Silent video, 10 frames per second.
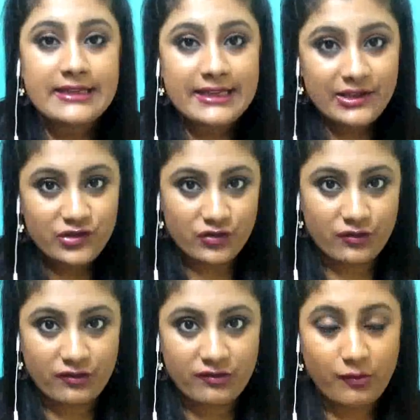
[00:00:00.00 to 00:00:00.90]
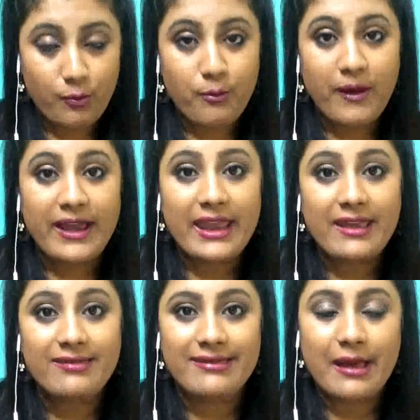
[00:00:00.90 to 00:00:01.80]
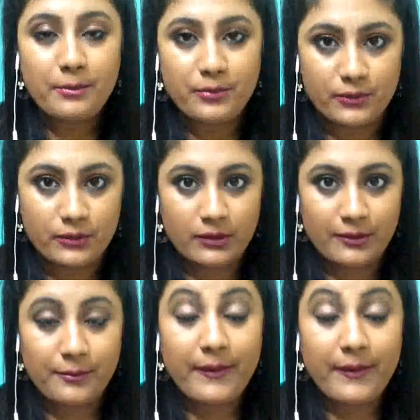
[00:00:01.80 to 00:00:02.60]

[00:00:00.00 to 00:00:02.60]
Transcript: teaches by example,